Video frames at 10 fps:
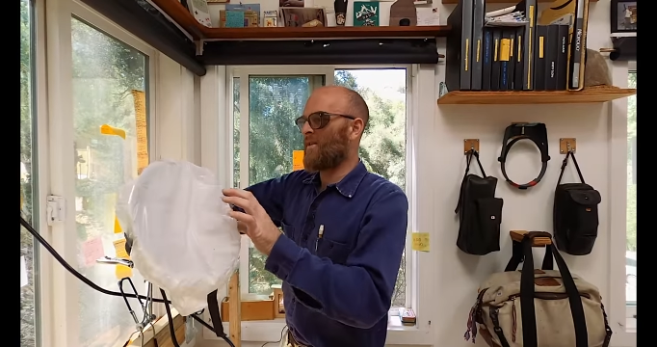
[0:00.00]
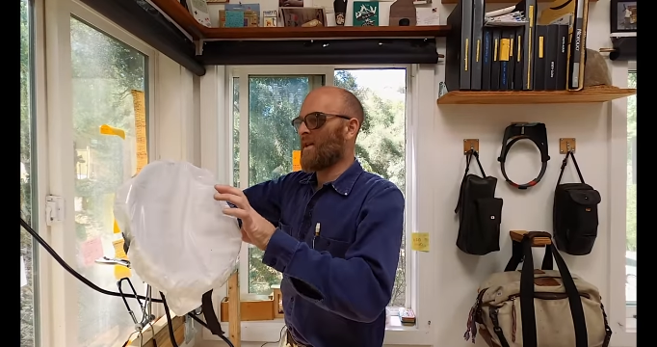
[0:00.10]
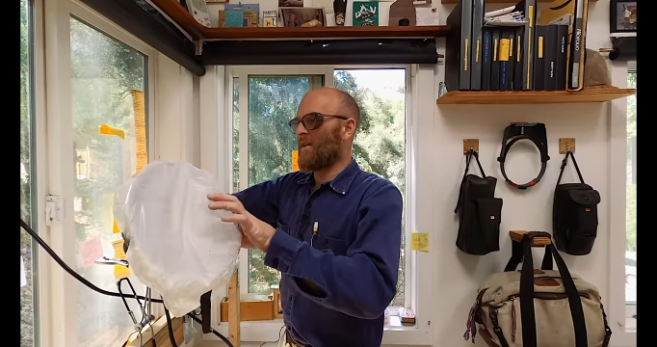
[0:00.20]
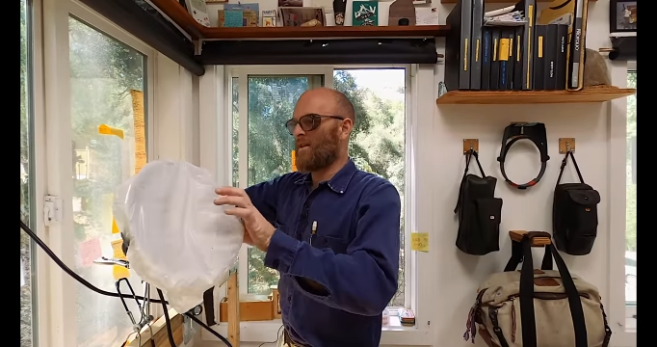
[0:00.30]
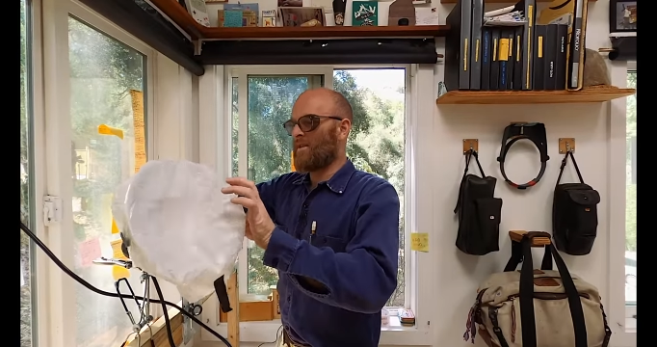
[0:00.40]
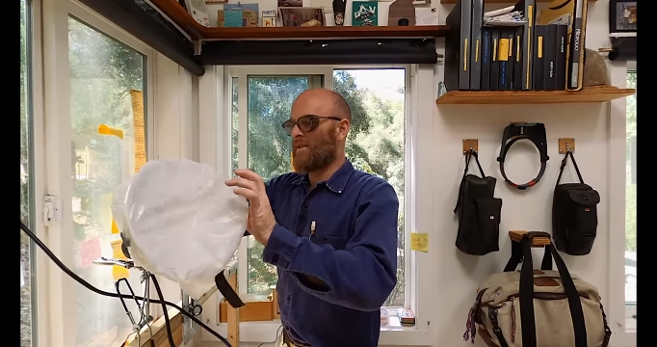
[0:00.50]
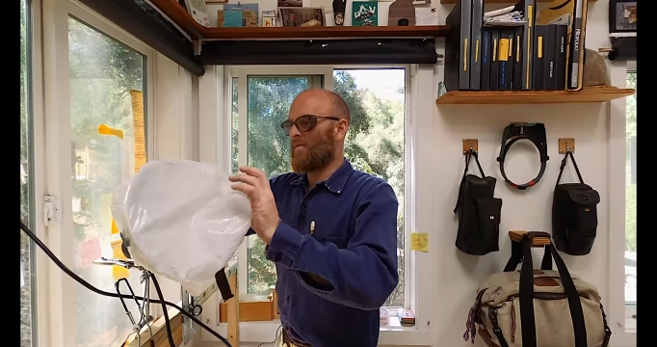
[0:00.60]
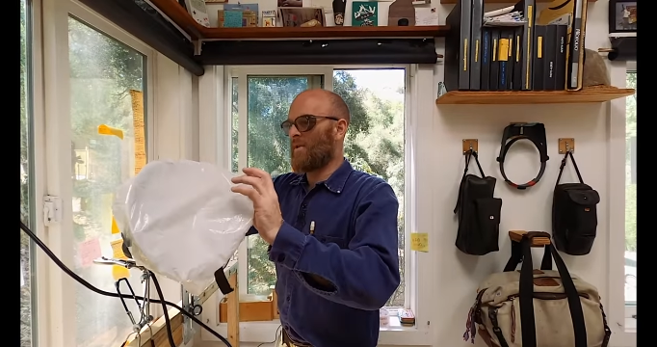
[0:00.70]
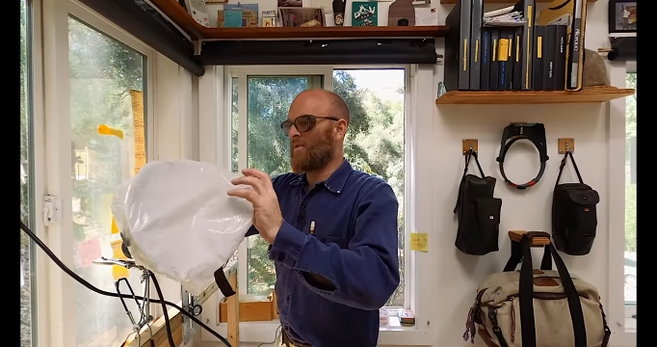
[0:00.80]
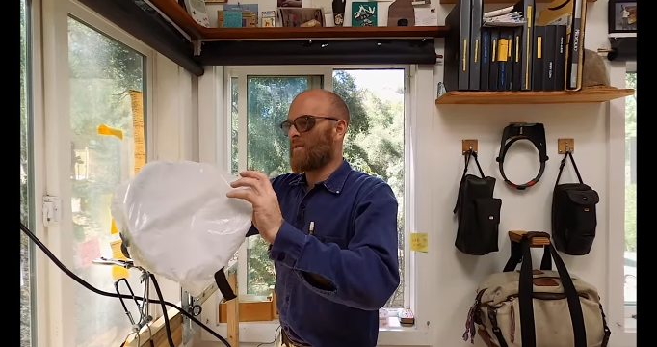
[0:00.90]
And this
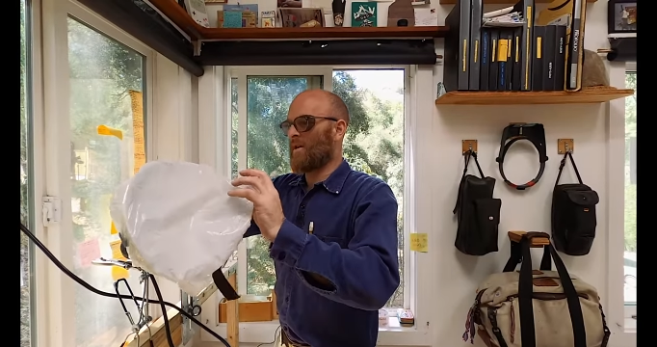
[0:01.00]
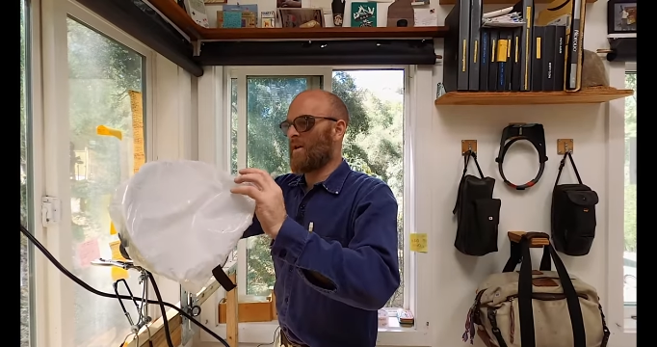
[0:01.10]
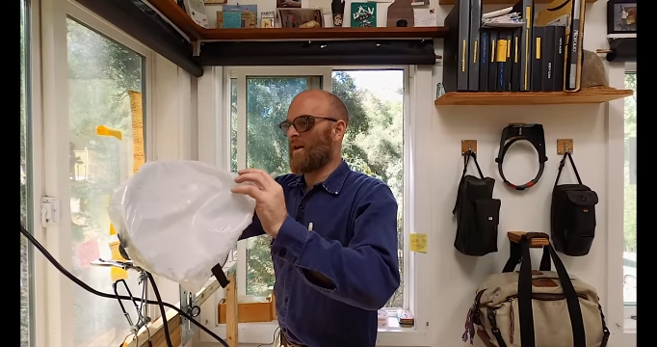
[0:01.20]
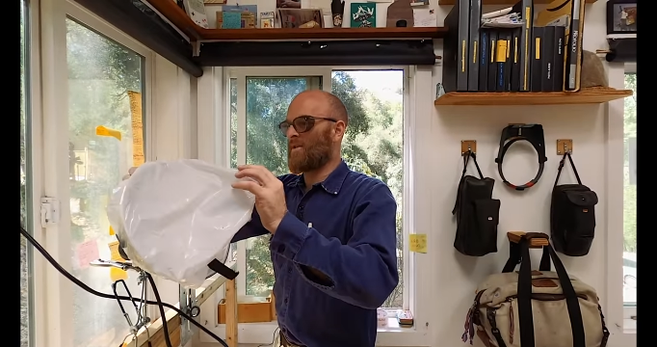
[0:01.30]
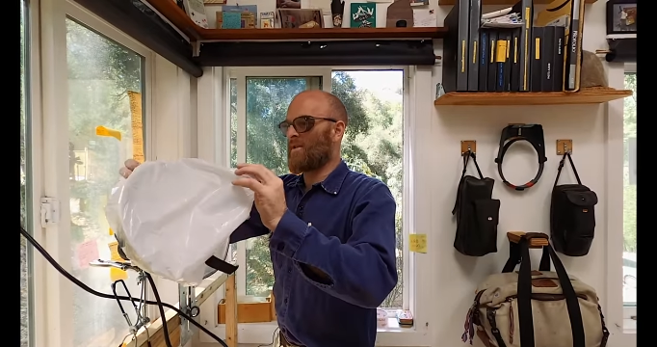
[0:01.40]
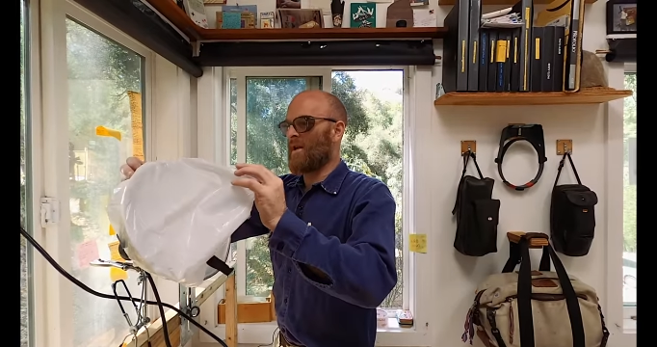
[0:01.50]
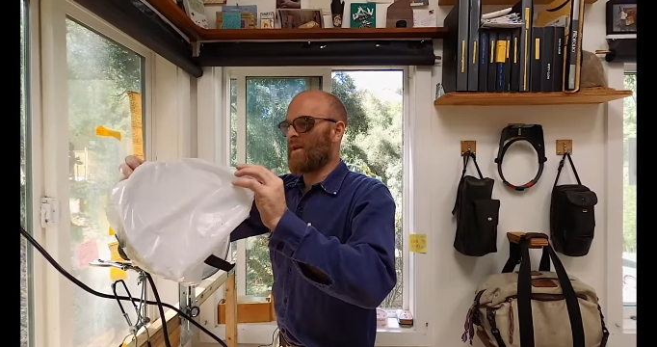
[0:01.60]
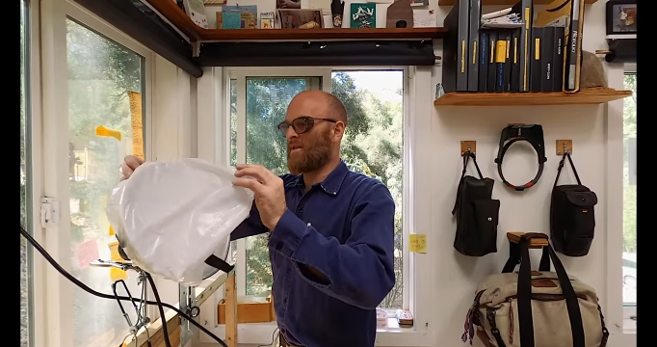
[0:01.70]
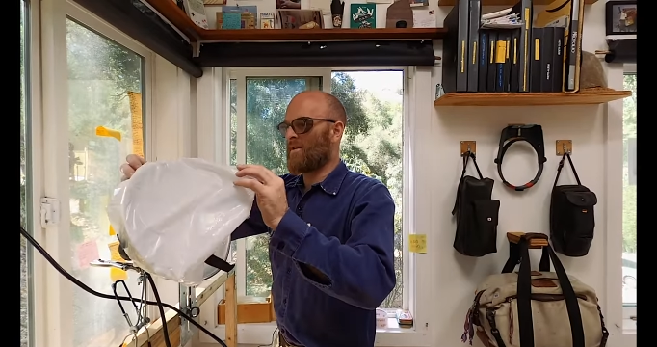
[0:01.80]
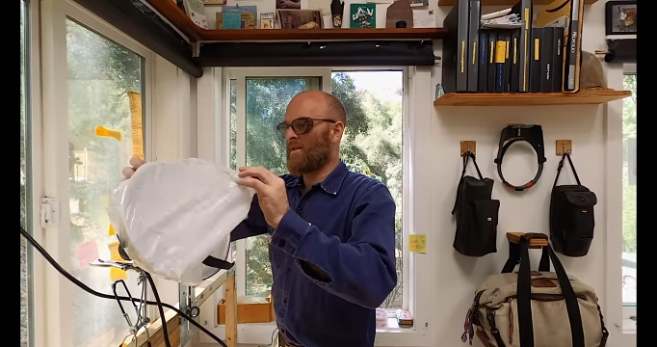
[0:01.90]
diffuser is
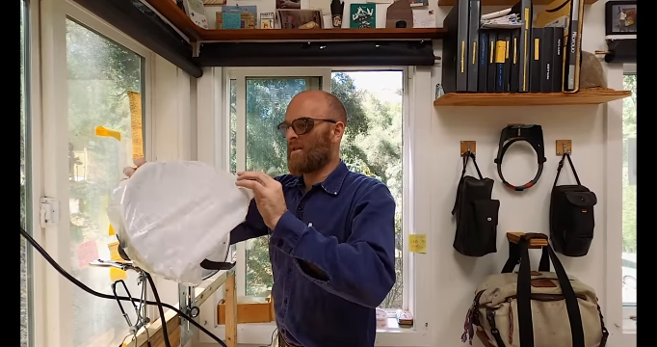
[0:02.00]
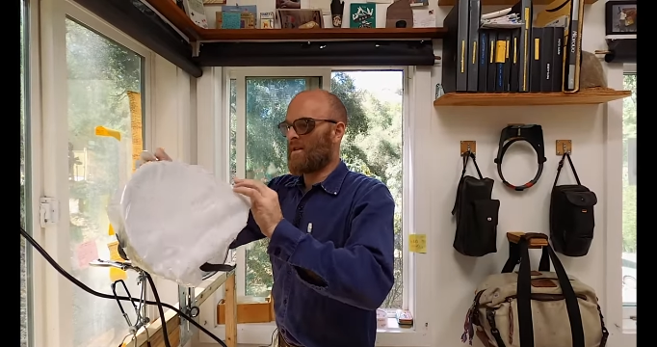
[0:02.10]
just